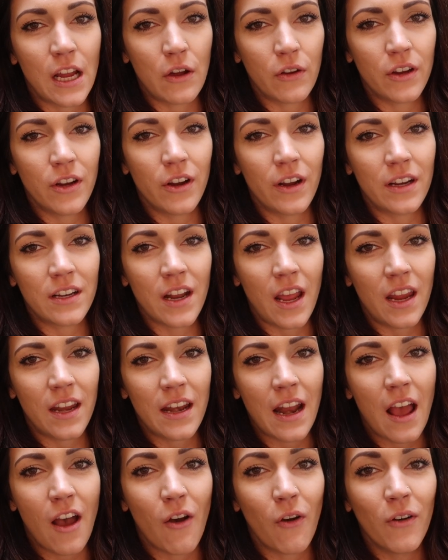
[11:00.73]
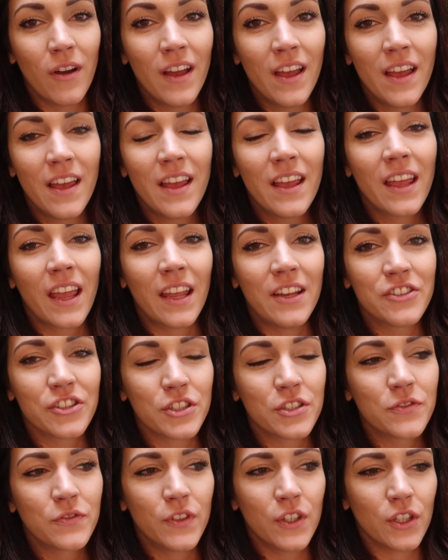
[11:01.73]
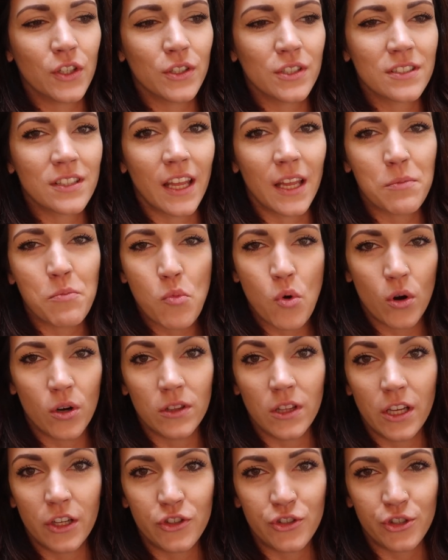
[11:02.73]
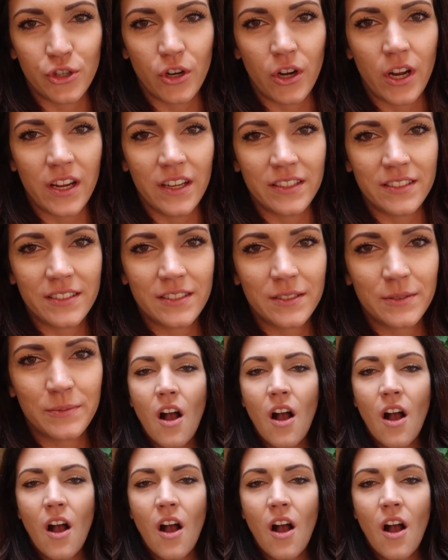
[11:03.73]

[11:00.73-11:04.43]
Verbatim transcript: out here at night now. It just feels like more luxurious.